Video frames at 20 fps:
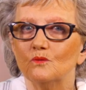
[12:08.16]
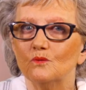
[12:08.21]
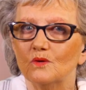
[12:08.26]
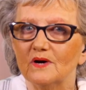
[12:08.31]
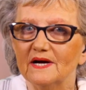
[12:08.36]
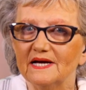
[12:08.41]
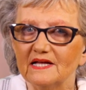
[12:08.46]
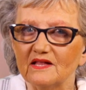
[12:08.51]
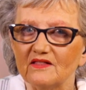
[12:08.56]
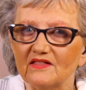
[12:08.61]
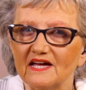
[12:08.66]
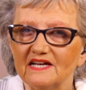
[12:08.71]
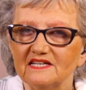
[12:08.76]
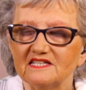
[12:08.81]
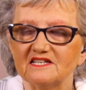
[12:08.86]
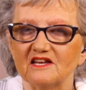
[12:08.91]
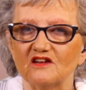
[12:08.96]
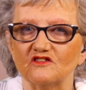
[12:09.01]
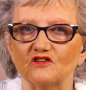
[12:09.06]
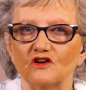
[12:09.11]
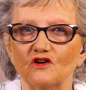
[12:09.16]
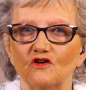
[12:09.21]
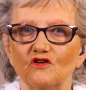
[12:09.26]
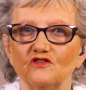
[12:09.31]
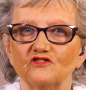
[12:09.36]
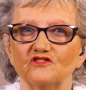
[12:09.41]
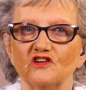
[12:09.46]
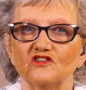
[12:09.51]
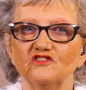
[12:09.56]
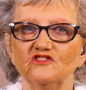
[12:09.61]
Well, that says a
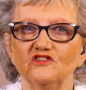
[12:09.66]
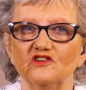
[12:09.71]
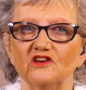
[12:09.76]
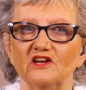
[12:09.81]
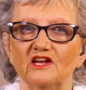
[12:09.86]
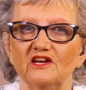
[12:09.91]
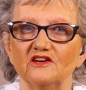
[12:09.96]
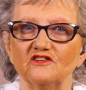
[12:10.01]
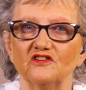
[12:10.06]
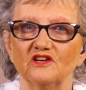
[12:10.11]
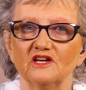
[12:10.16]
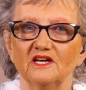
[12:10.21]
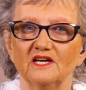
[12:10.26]
lot, doesn't it?